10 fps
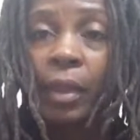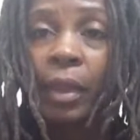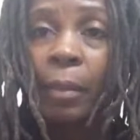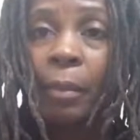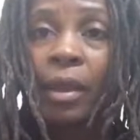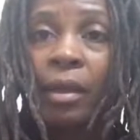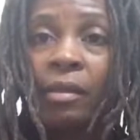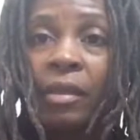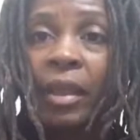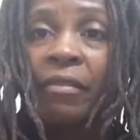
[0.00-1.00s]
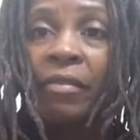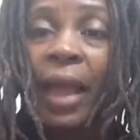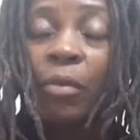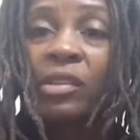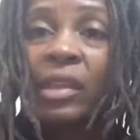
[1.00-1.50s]
Because if that
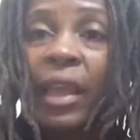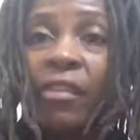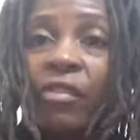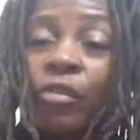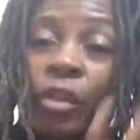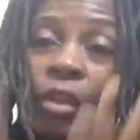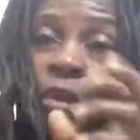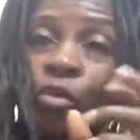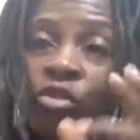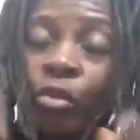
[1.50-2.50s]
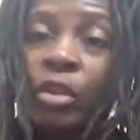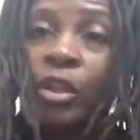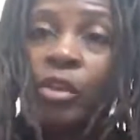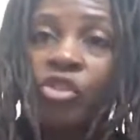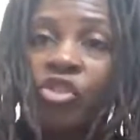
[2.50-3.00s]
was the case, if there was no
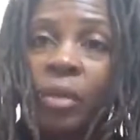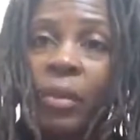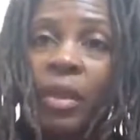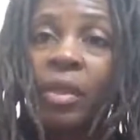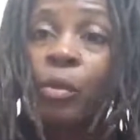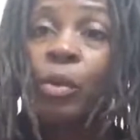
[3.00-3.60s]
leadership, then we